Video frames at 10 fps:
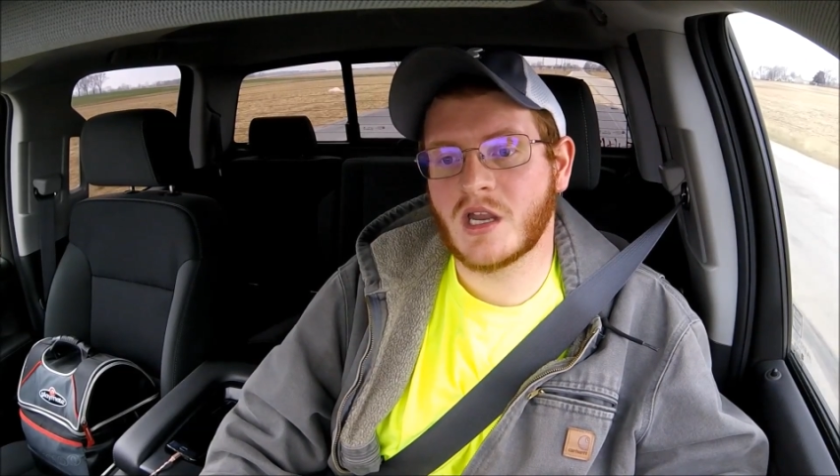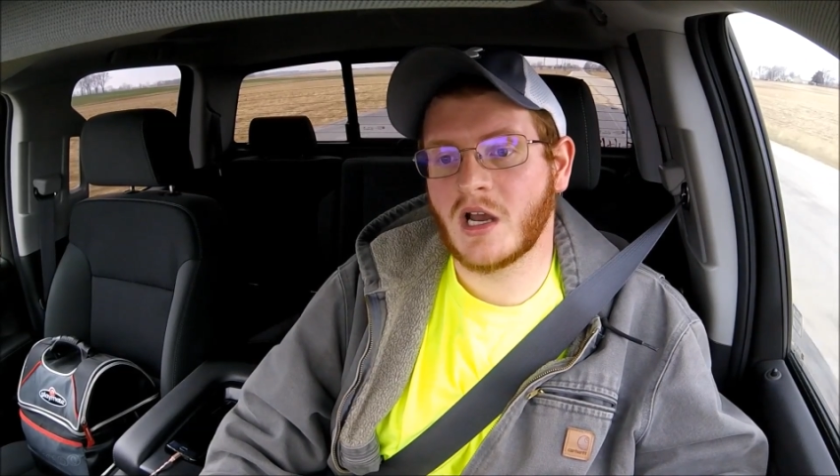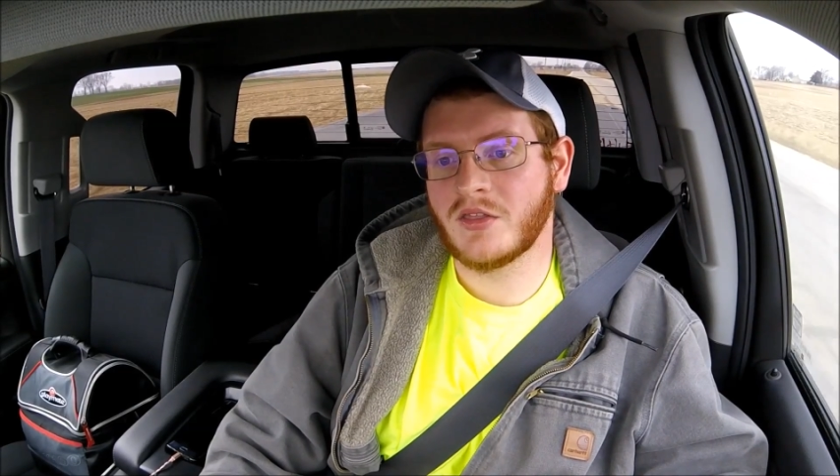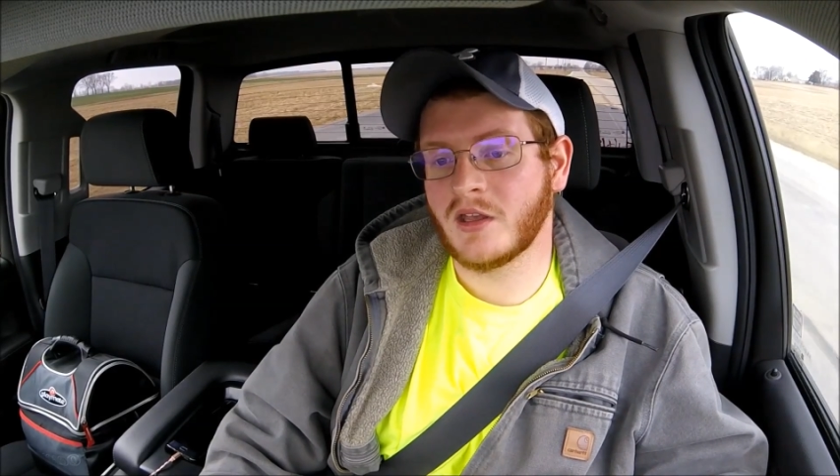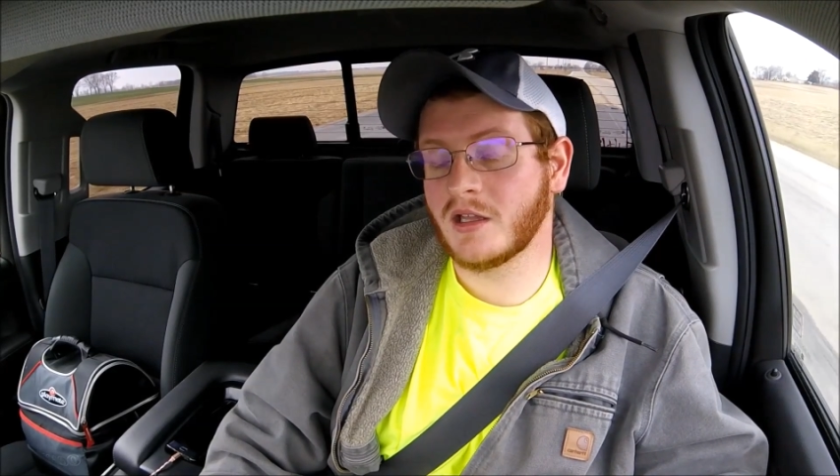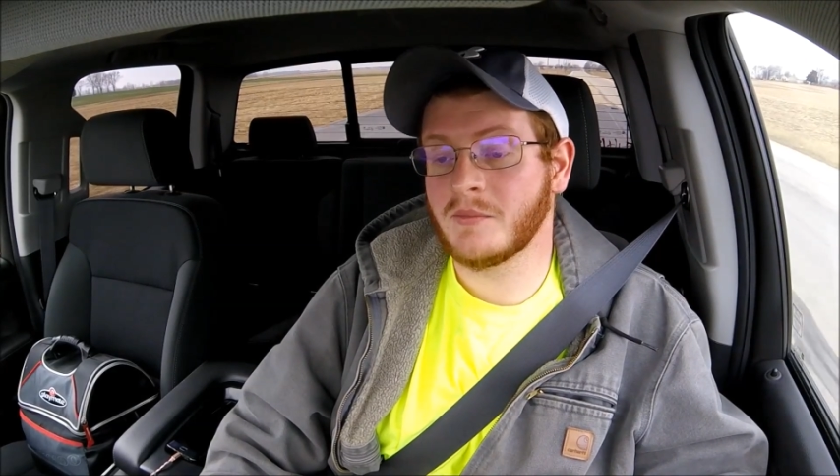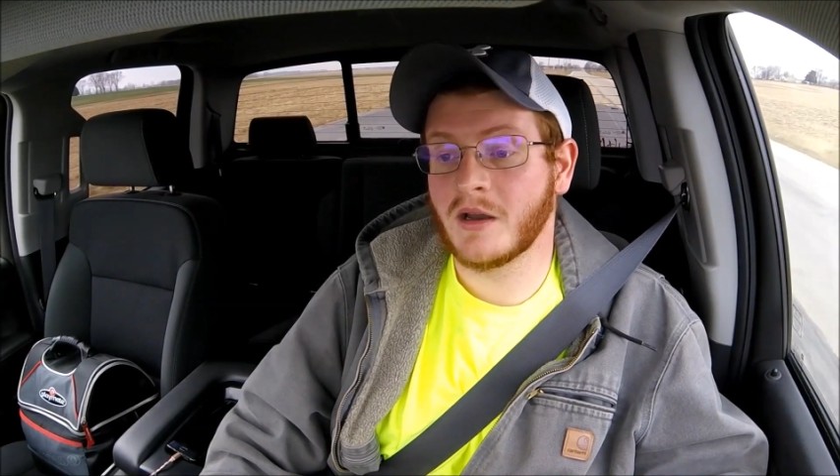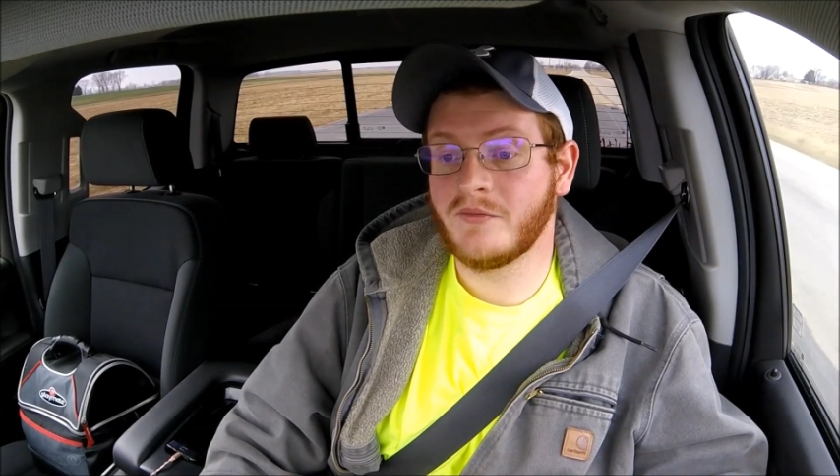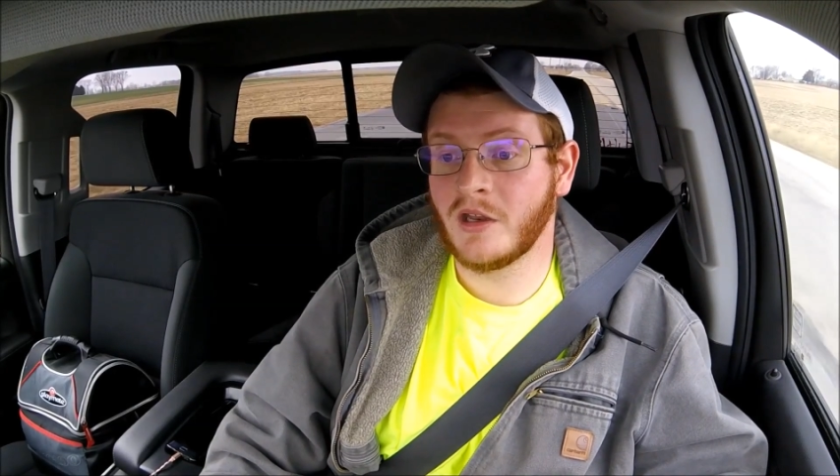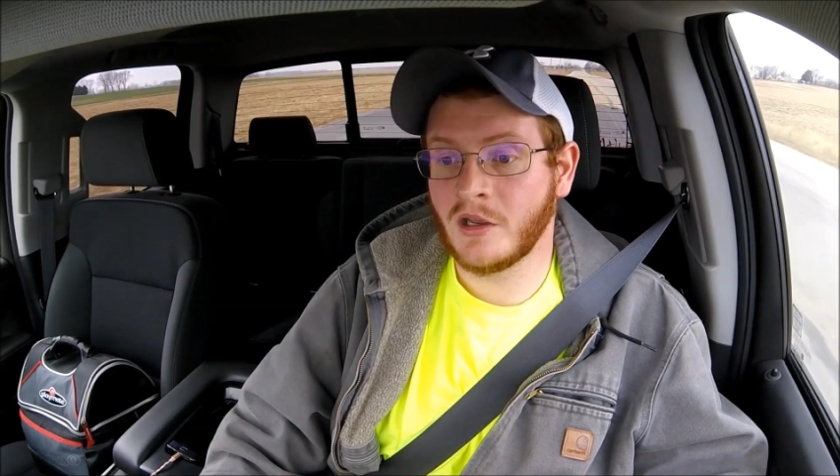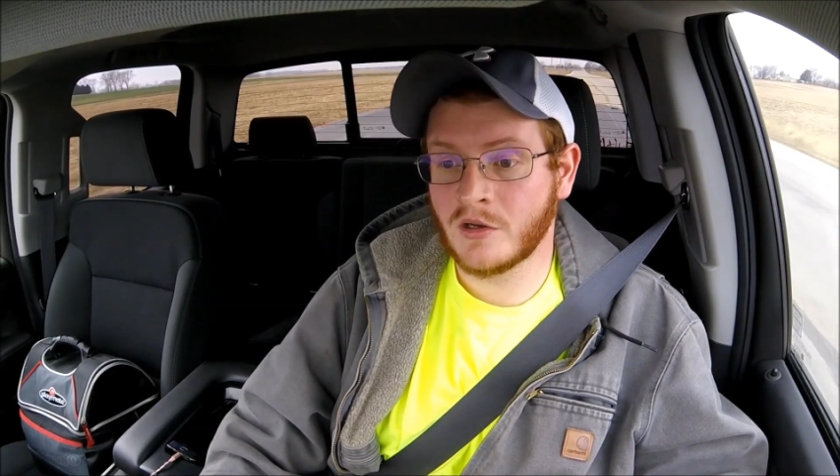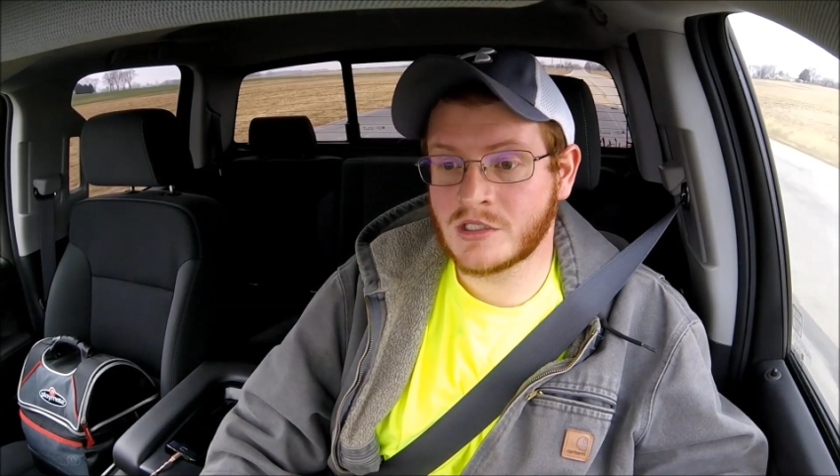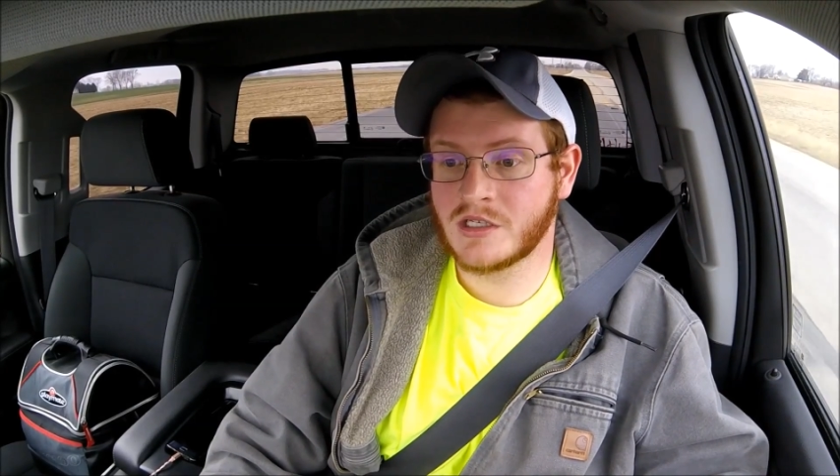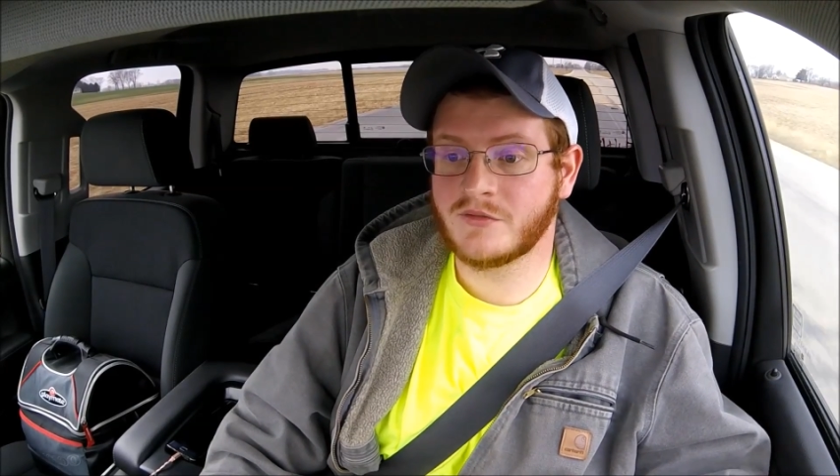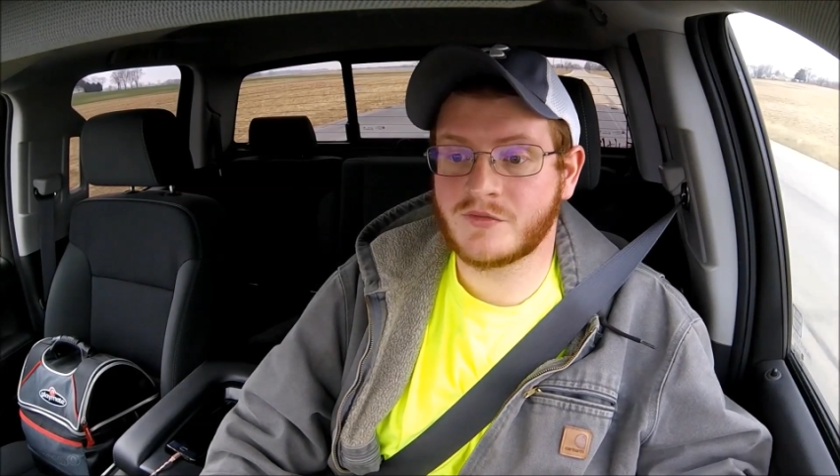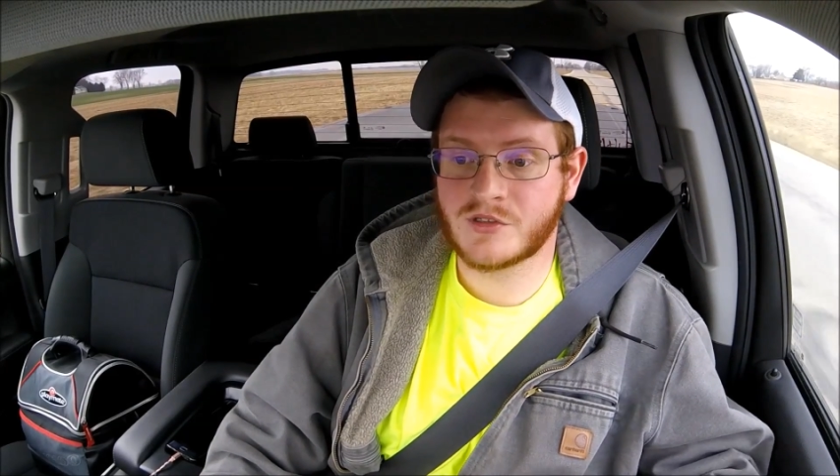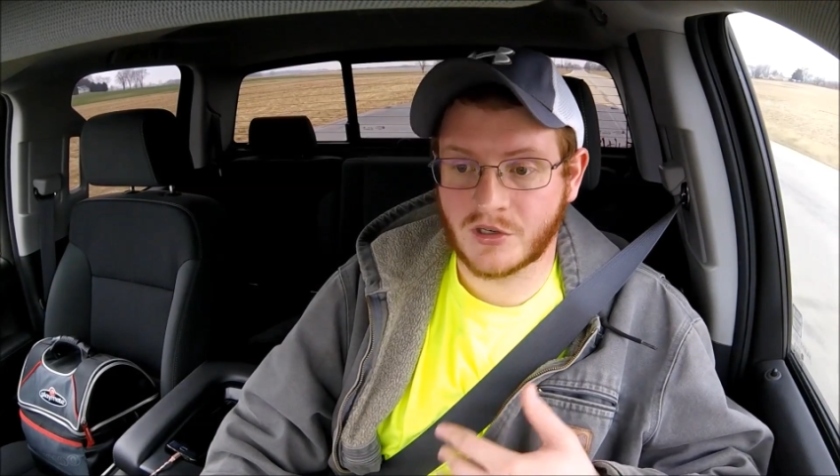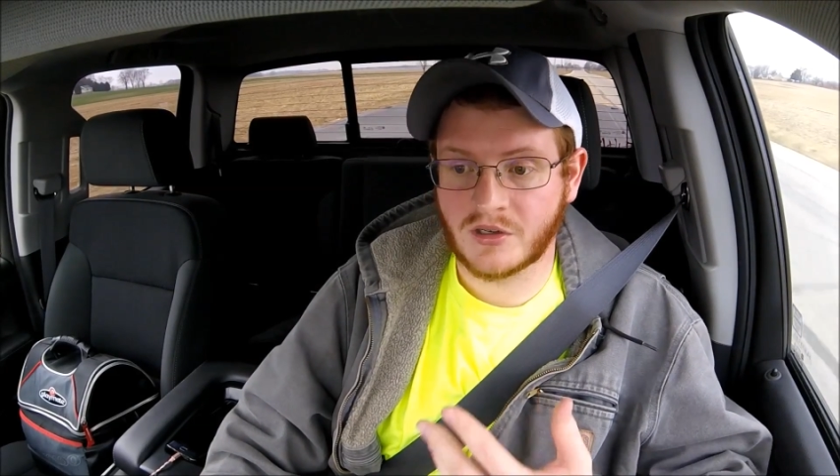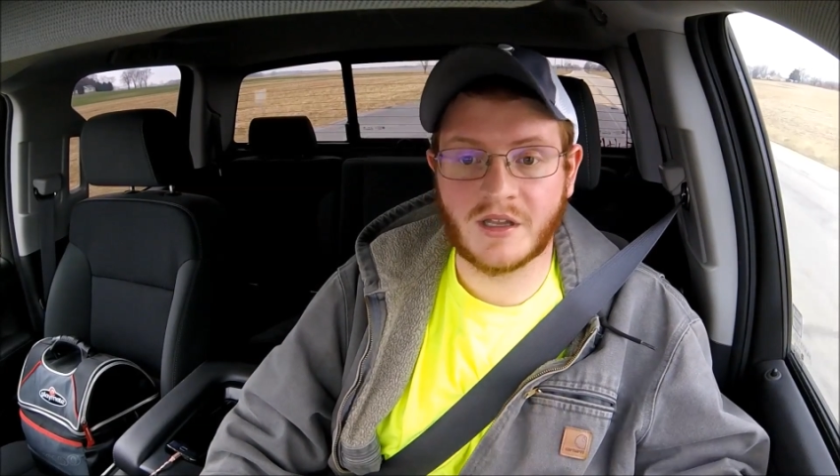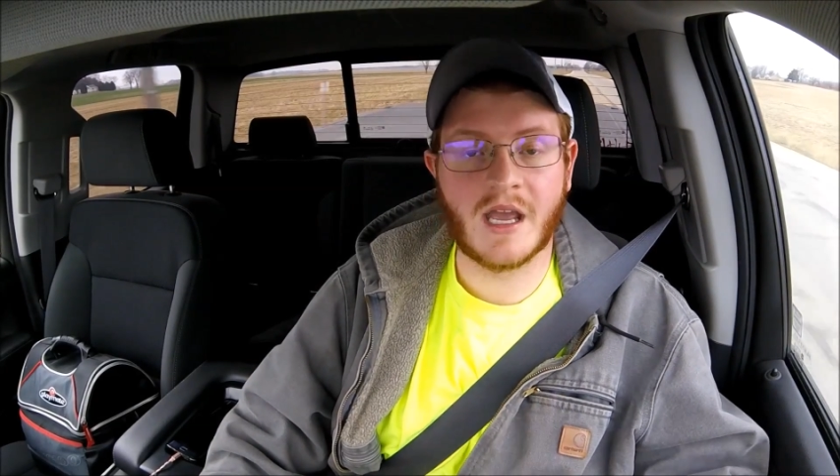and I think that my videos have
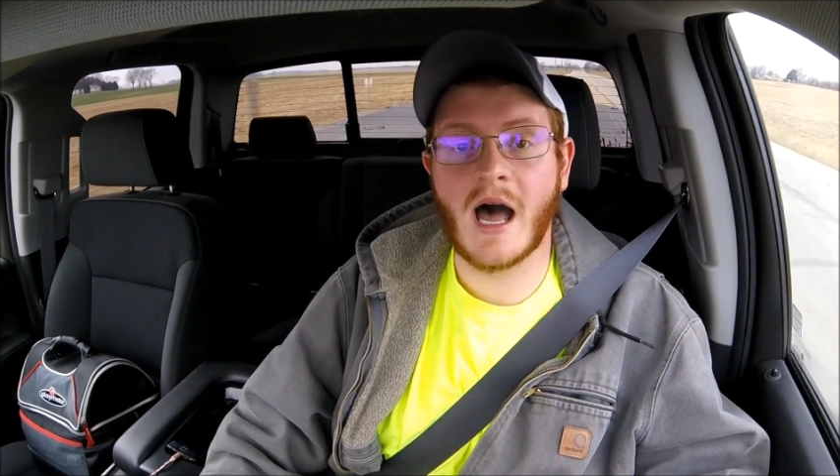certainly